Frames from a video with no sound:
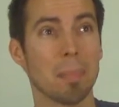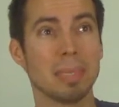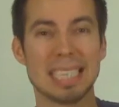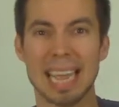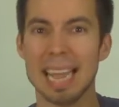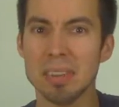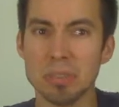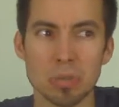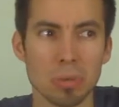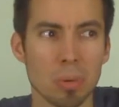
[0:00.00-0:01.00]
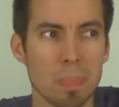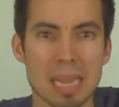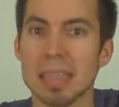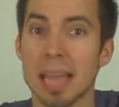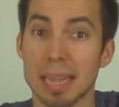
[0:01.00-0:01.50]
tend to
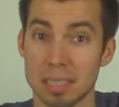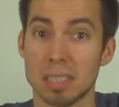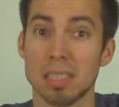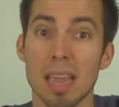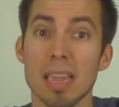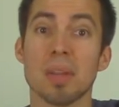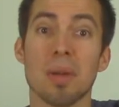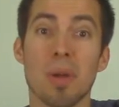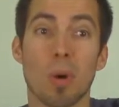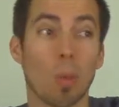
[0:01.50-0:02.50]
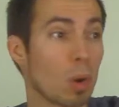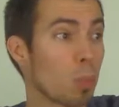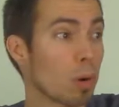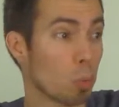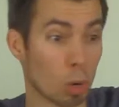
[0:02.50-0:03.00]
be in that state where
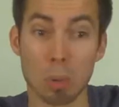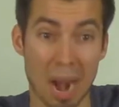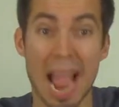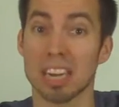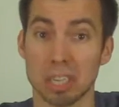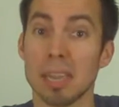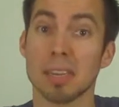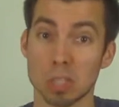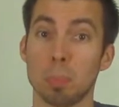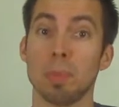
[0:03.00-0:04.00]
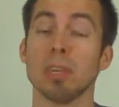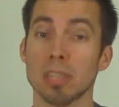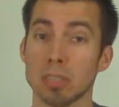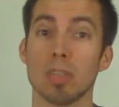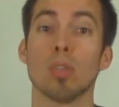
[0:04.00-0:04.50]
we're actually
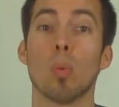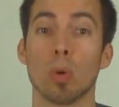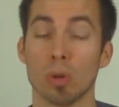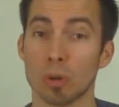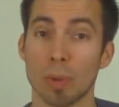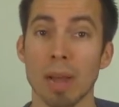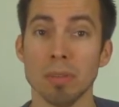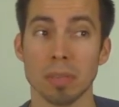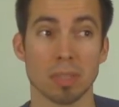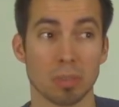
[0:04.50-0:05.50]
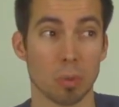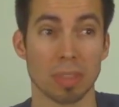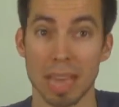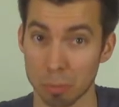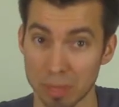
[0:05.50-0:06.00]
experiencing the world around us
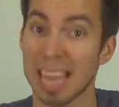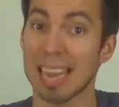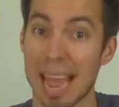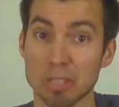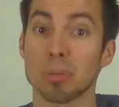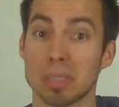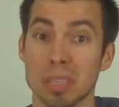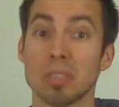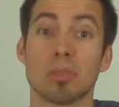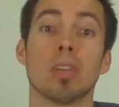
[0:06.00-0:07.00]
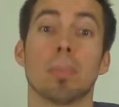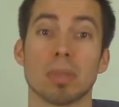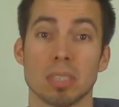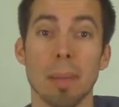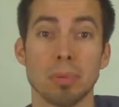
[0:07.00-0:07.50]
with that extrasensory
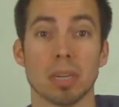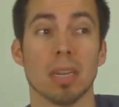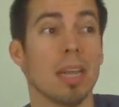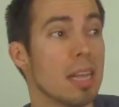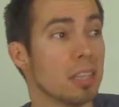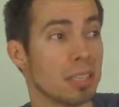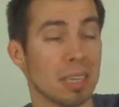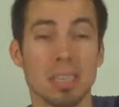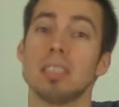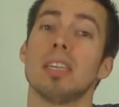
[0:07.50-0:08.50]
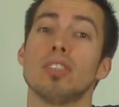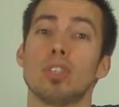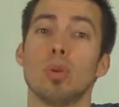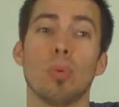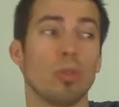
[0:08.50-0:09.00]
perception. The tendency is
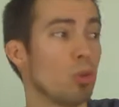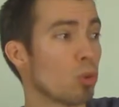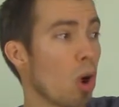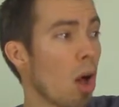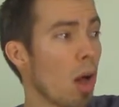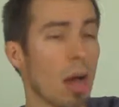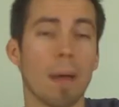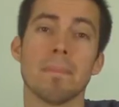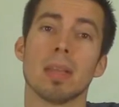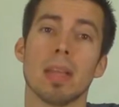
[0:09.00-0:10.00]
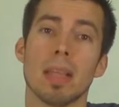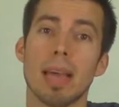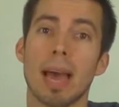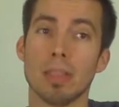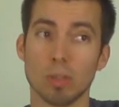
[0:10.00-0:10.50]
to withdraw
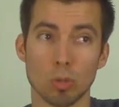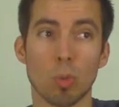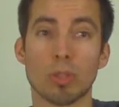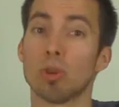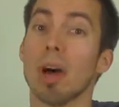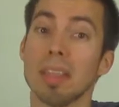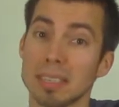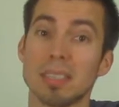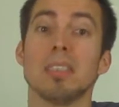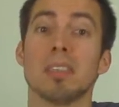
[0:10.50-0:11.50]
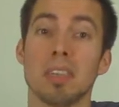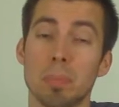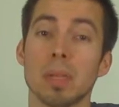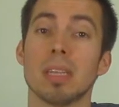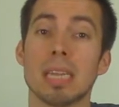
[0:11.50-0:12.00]
that sensing
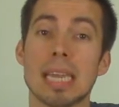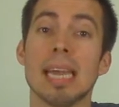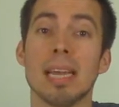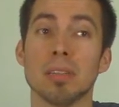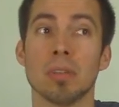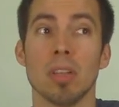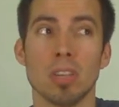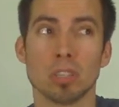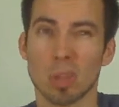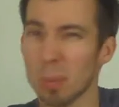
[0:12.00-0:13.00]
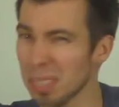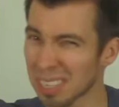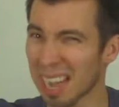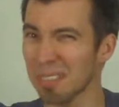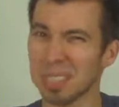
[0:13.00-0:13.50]
ability in so that we
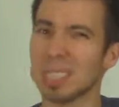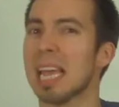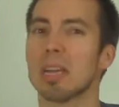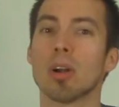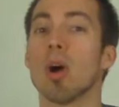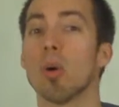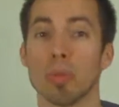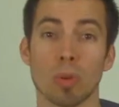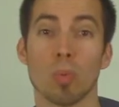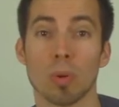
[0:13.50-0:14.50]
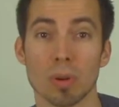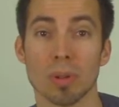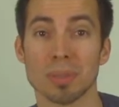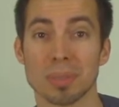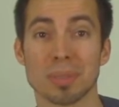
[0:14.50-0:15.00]
just kind of stay in our own little
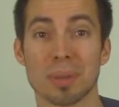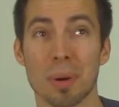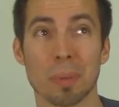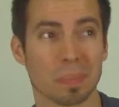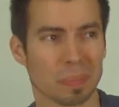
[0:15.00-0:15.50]
worlds. And so